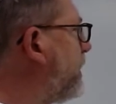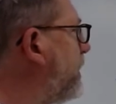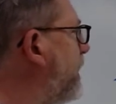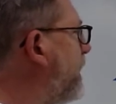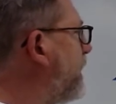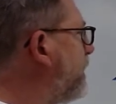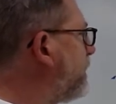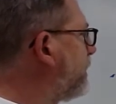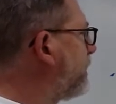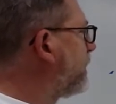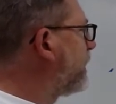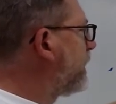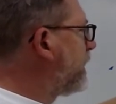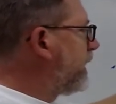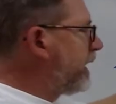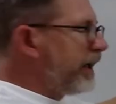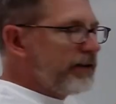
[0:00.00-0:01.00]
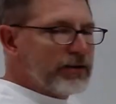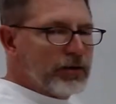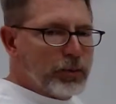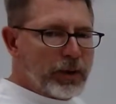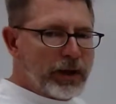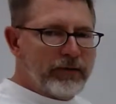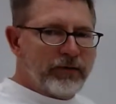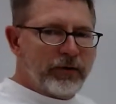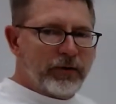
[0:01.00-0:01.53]
this into
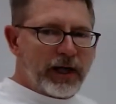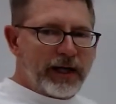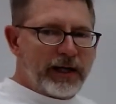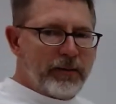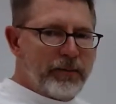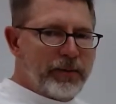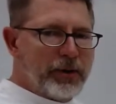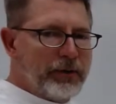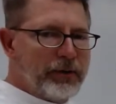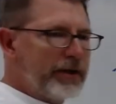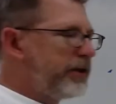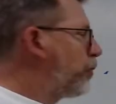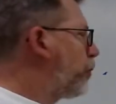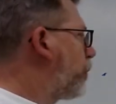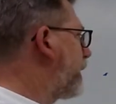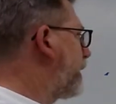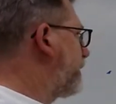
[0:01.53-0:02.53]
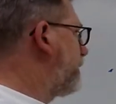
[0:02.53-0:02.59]
whatever kind of building you want it